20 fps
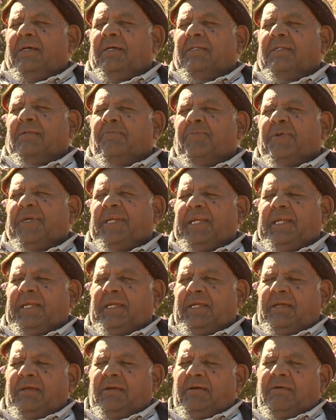the peak
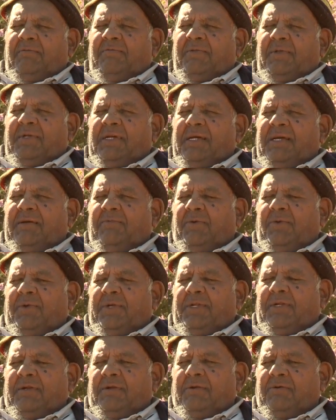of the
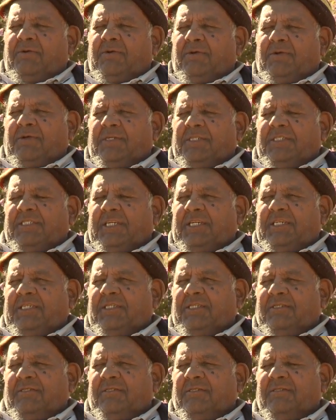Aboriginal
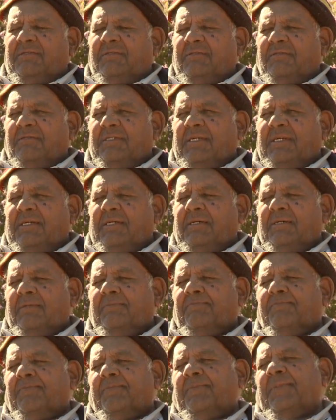organisations, the
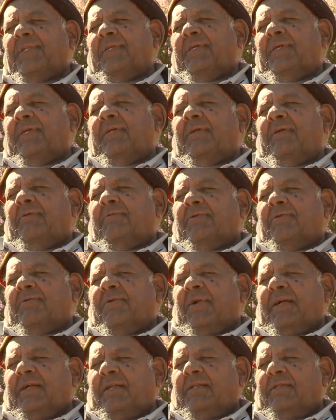
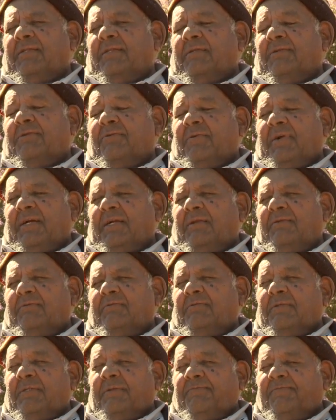struggle
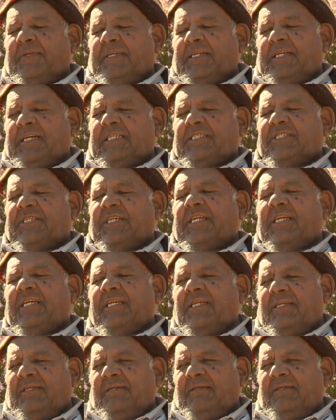for Katsi,
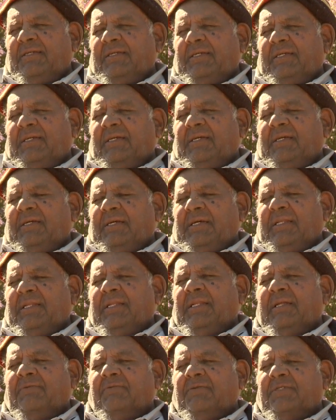and
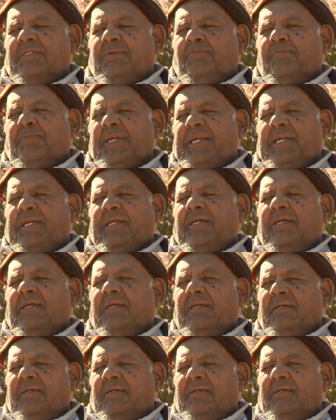that was the peak,
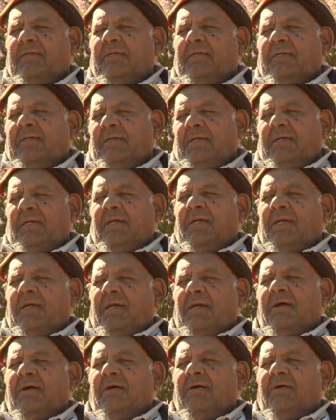
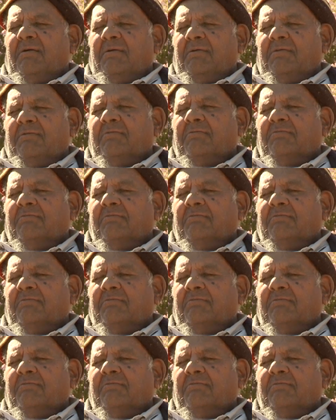our